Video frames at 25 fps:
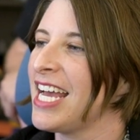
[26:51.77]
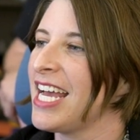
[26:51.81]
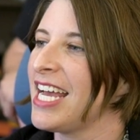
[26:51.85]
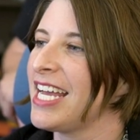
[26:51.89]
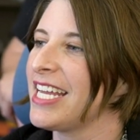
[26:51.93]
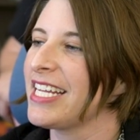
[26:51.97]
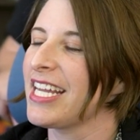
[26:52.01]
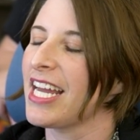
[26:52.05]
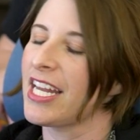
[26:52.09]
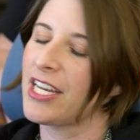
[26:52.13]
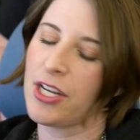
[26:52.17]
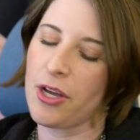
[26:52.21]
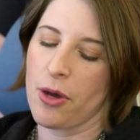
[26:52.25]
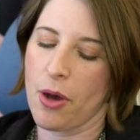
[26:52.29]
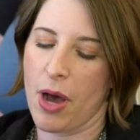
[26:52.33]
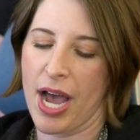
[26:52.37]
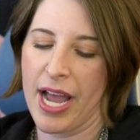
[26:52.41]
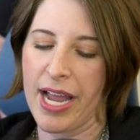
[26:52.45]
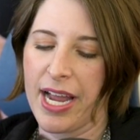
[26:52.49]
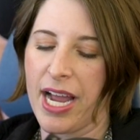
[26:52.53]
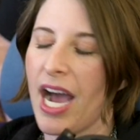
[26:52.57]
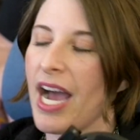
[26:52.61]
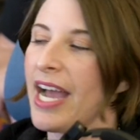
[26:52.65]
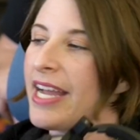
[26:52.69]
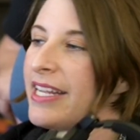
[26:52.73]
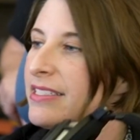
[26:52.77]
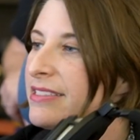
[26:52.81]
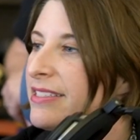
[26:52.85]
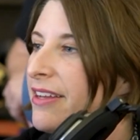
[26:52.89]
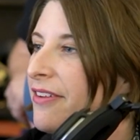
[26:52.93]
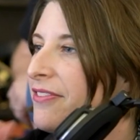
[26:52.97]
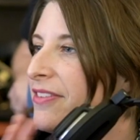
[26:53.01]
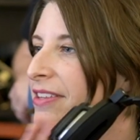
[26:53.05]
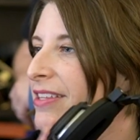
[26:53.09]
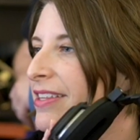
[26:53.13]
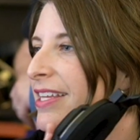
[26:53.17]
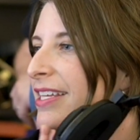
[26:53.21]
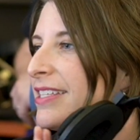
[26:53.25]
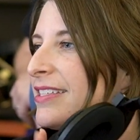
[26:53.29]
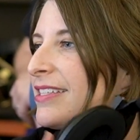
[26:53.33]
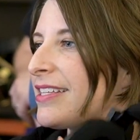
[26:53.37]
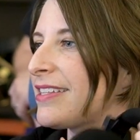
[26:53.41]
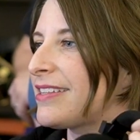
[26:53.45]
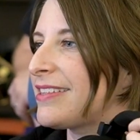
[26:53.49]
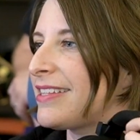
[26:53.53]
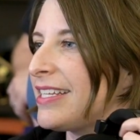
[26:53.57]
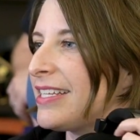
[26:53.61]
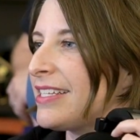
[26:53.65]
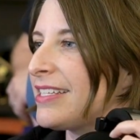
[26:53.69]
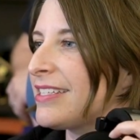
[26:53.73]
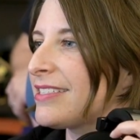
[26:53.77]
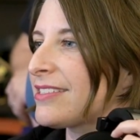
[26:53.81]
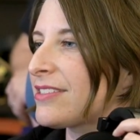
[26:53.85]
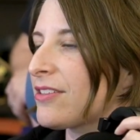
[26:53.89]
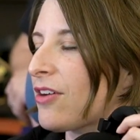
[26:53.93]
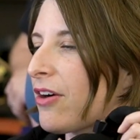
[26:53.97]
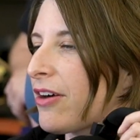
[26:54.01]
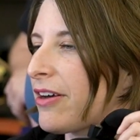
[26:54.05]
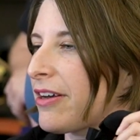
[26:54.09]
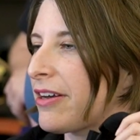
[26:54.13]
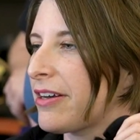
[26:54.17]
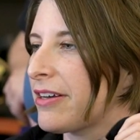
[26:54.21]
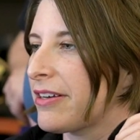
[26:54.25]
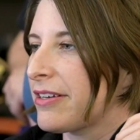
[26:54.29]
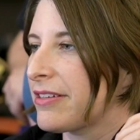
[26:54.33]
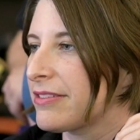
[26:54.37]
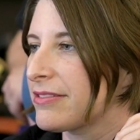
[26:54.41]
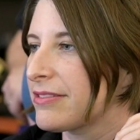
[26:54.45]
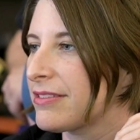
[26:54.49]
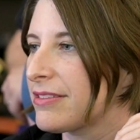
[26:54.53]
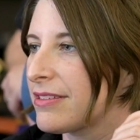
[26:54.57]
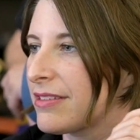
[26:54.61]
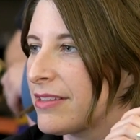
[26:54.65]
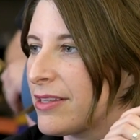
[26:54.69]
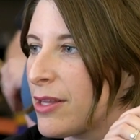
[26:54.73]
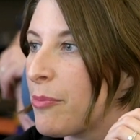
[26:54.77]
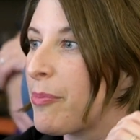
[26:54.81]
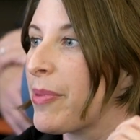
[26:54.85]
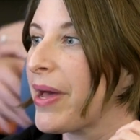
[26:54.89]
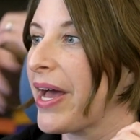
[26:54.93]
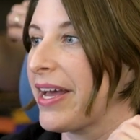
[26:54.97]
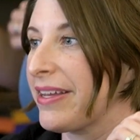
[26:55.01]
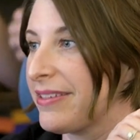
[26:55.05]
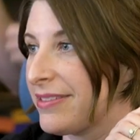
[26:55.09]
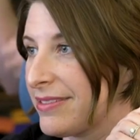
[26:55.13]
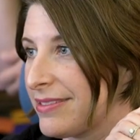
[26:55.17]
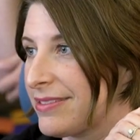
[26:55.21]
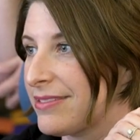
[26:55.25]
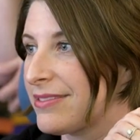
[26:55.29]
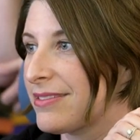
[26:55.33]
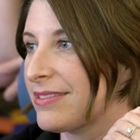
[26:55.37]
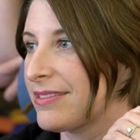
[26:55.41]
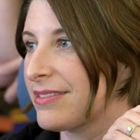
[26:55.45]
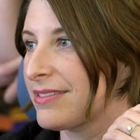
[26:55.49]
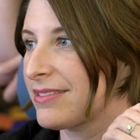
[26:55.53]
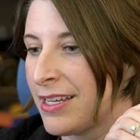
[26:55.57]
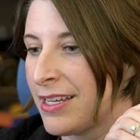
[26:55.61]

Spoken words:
Yeah, no, I definitely think that these are the best.